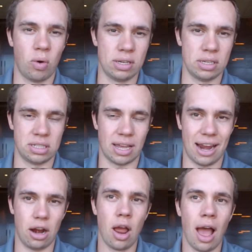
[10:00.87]
one
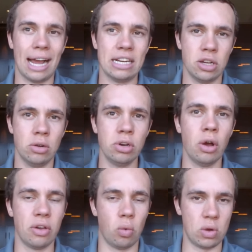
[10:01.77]
desire, I don't
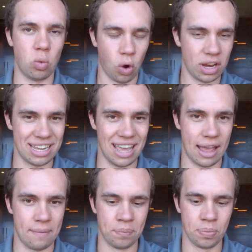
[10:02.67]
know that we would
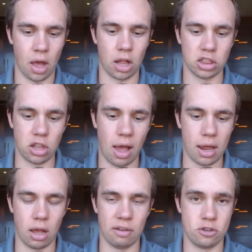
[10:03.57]
get a
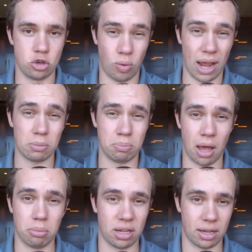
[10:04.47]
lot of direct
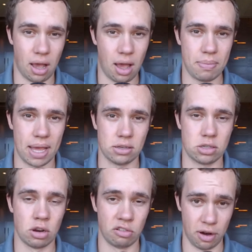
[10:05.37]
public
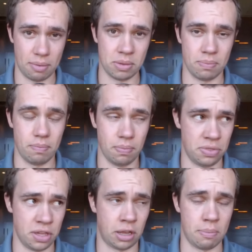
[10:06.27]
comments from
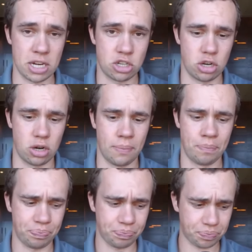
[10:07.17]
the commissioner
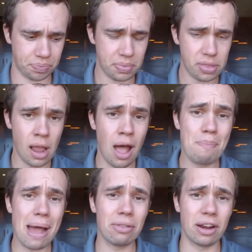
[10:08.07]

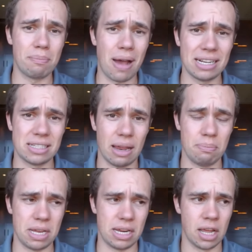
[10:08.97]
about their
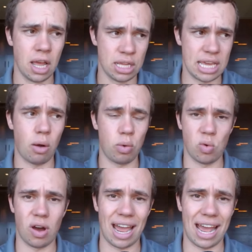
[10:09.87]
mindset being, yeah, we
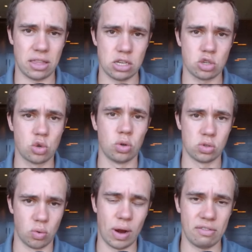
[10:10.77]
want to add these
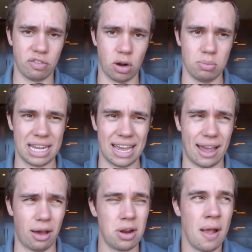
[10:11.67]
schools, we're waiting for them to get
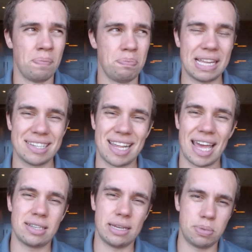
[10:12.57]
out, because
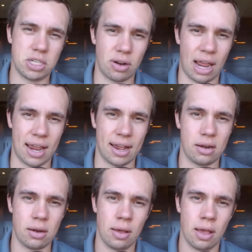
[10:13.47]
that tips your hand.